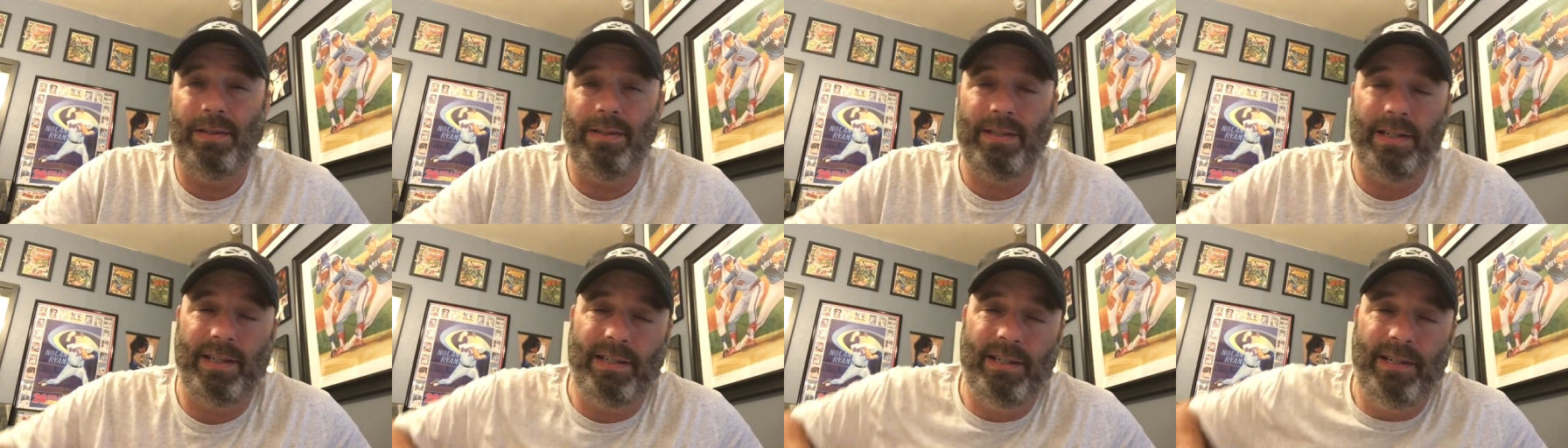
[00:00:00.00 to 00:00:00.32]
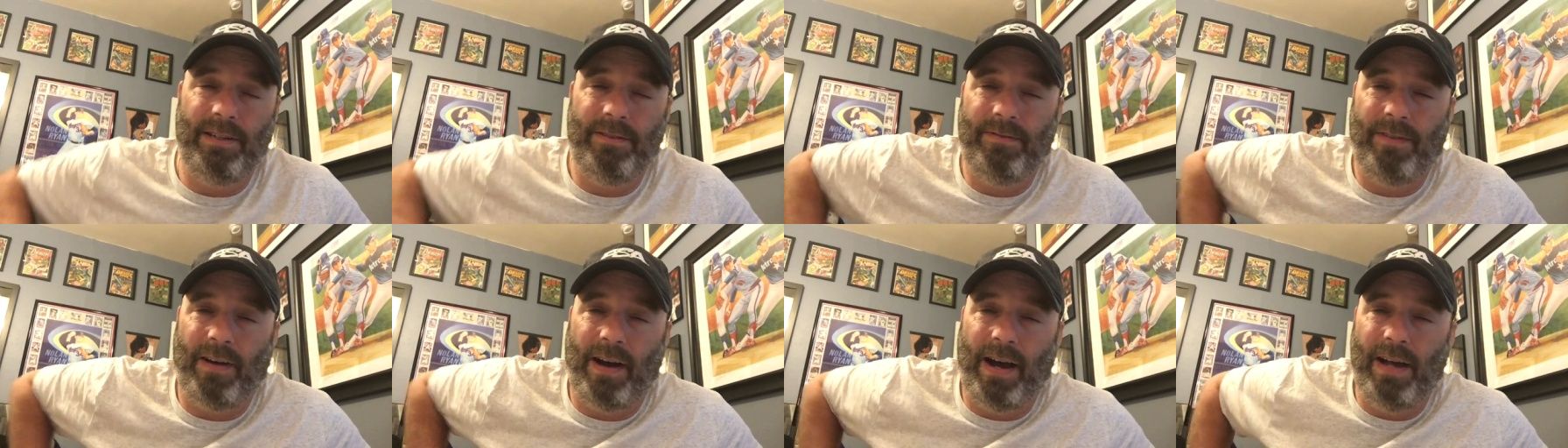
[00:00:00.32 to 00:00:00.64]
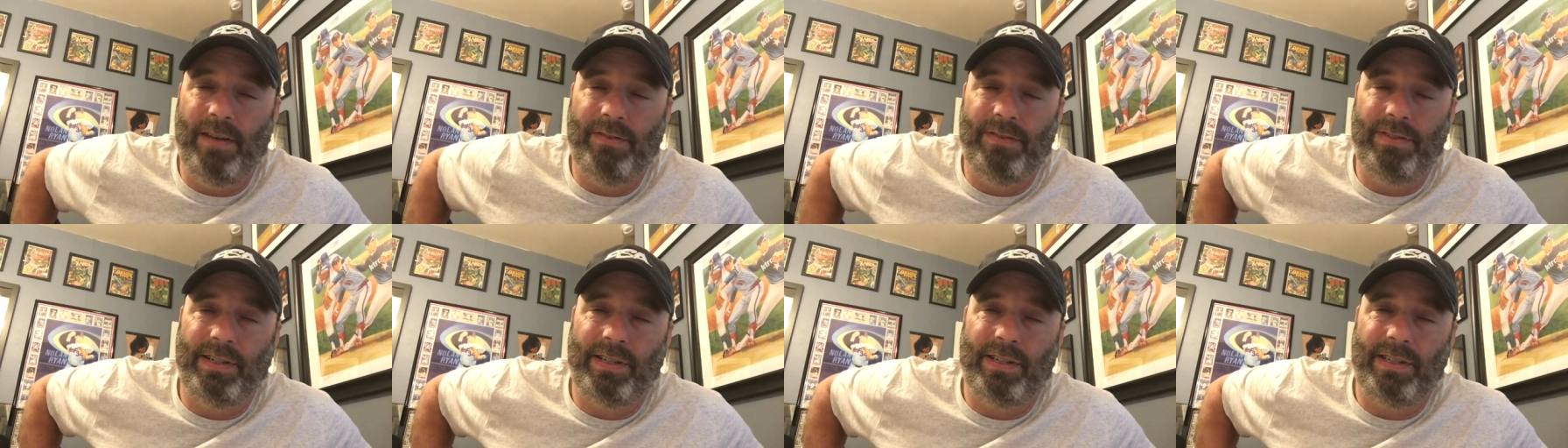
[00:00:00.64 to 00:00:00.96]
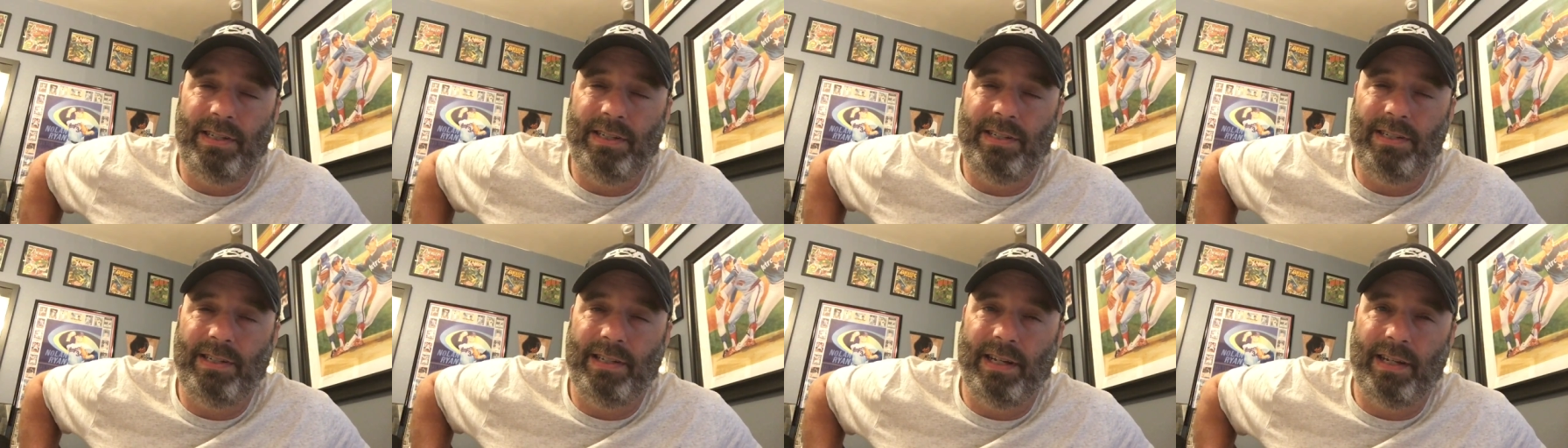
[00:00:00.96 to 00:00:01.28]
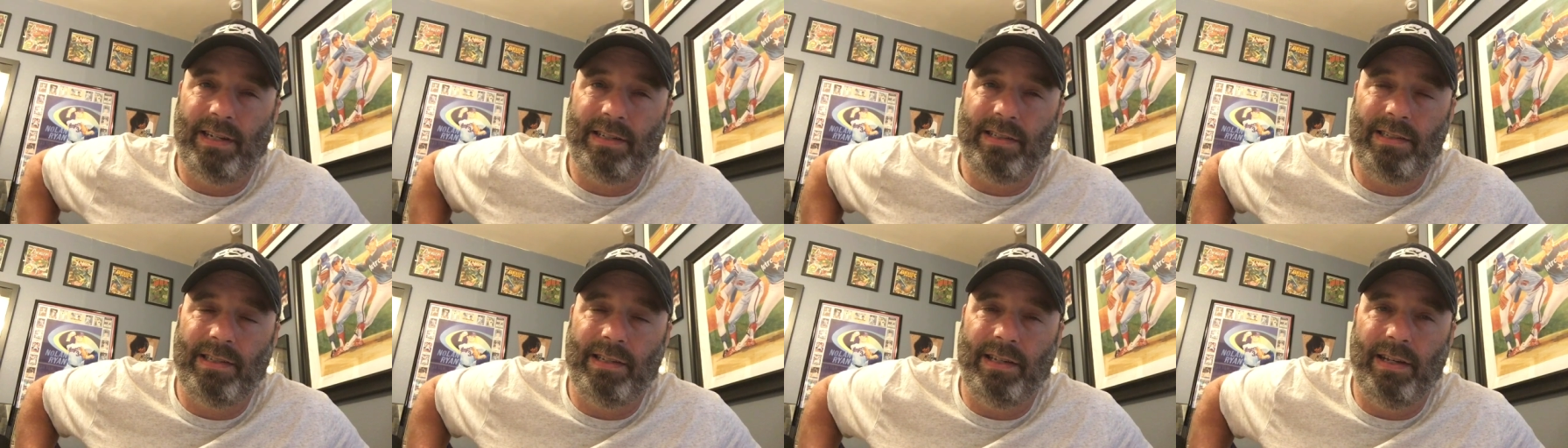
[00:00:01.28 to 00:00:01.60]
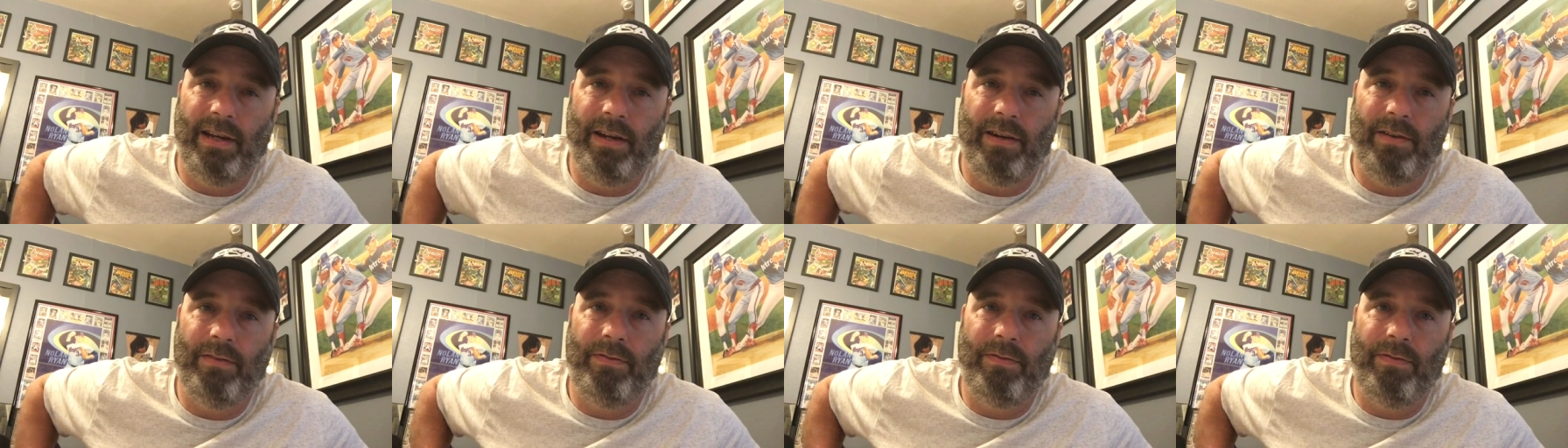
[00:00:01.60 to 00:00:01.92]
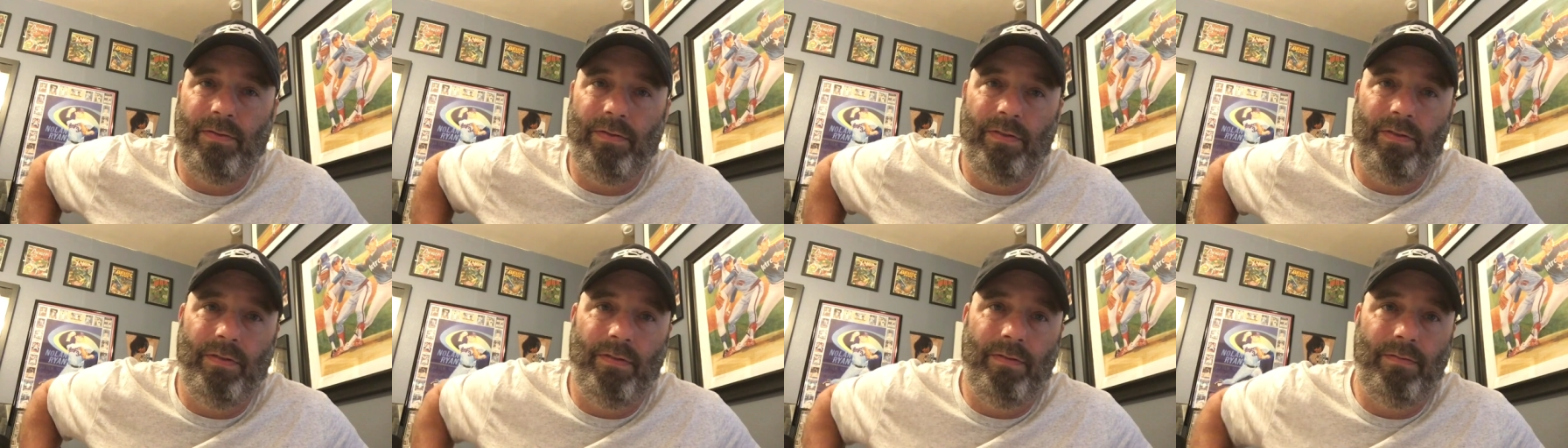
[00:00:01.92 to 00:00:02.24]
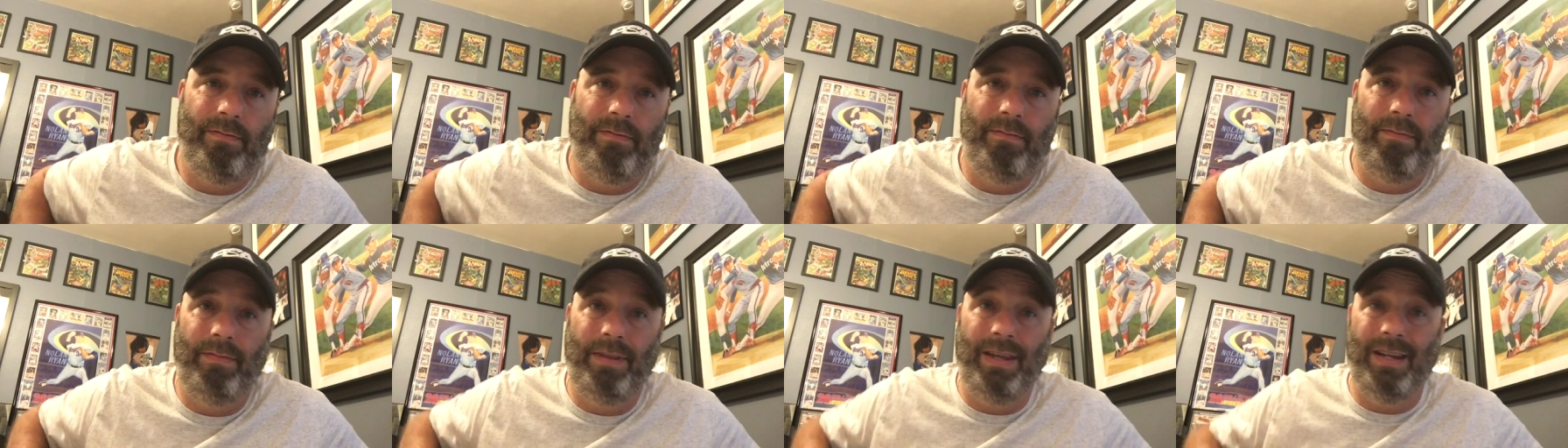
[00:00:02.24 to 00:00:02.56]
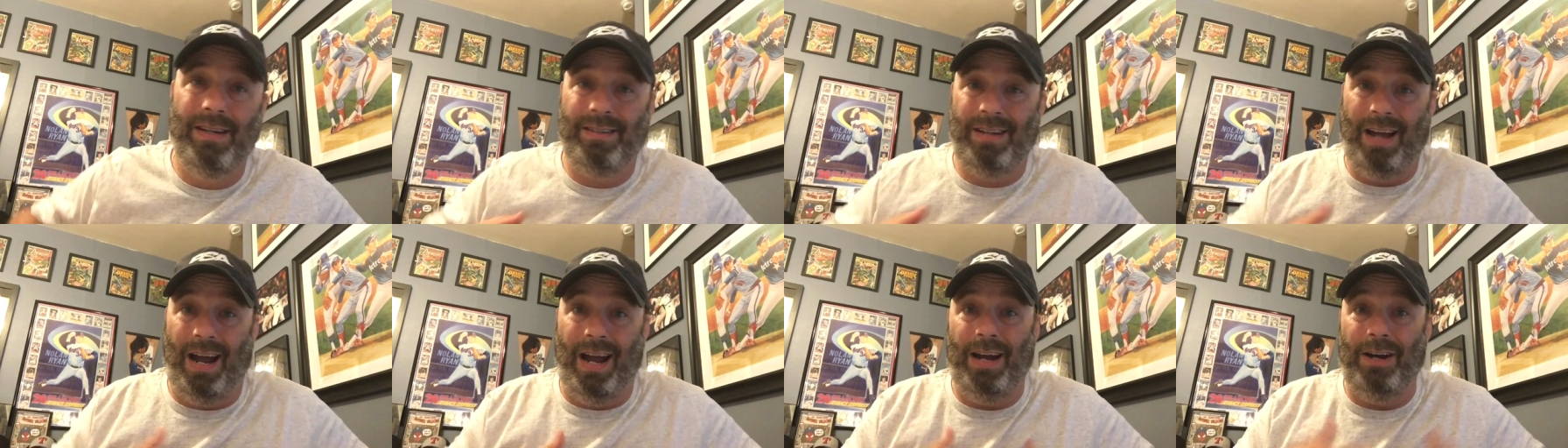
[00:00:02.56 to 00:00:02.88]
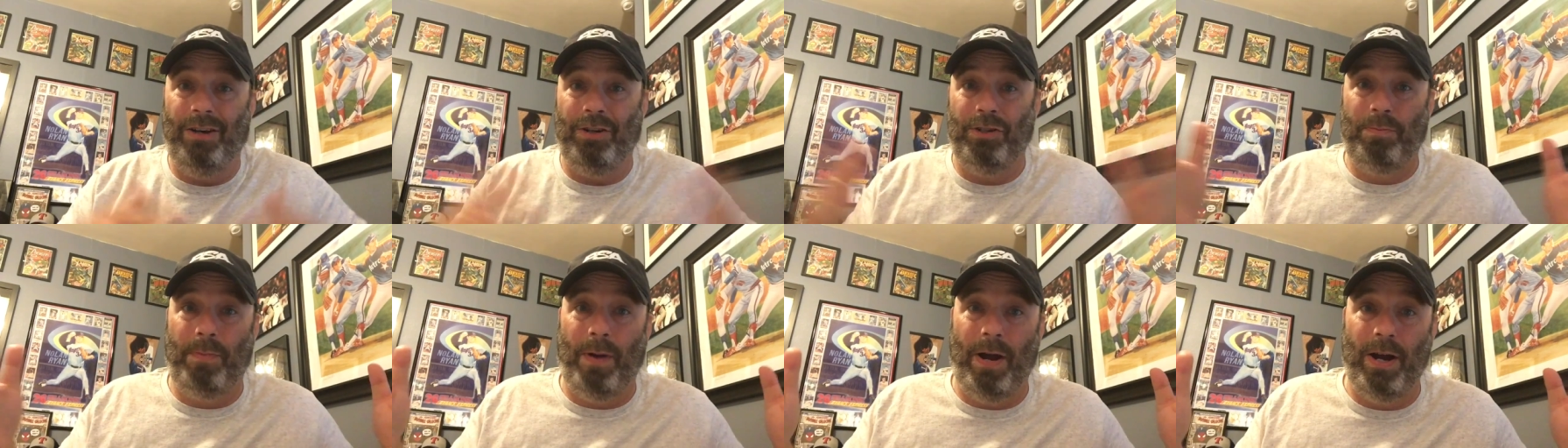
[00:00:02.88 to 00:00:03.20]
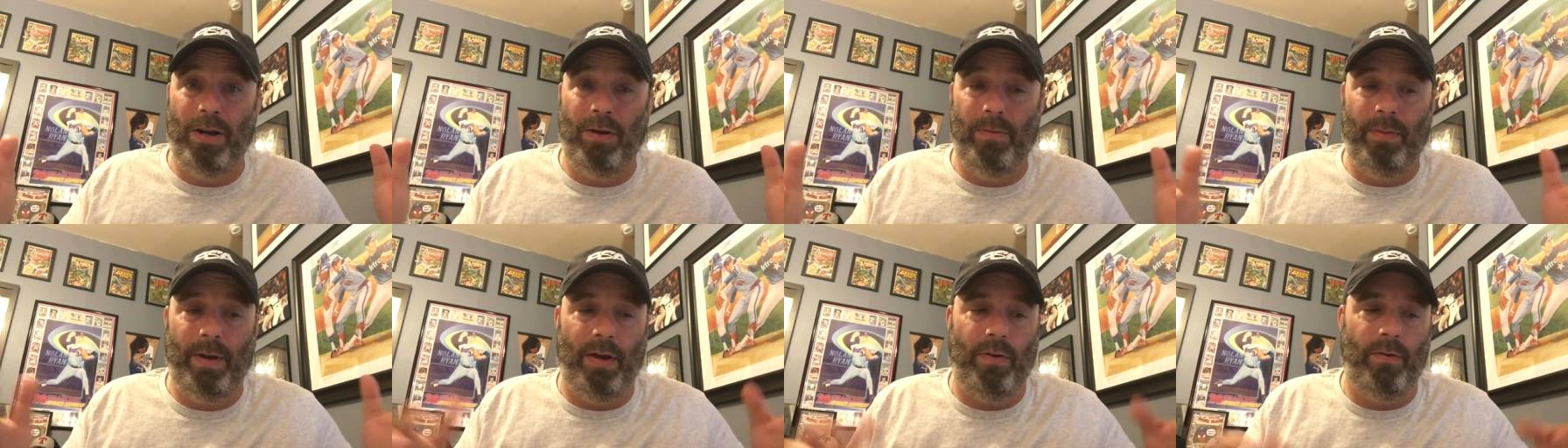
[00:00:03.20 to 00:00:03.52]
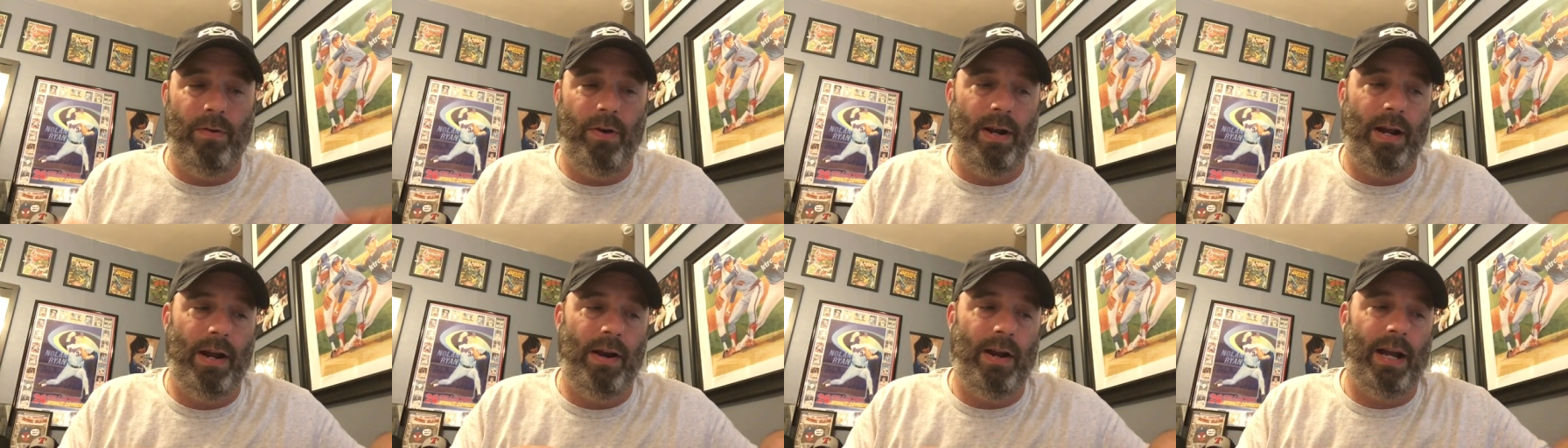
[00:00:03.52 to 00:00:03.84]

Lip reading: 65, 66 of the entire Spider-Man run now.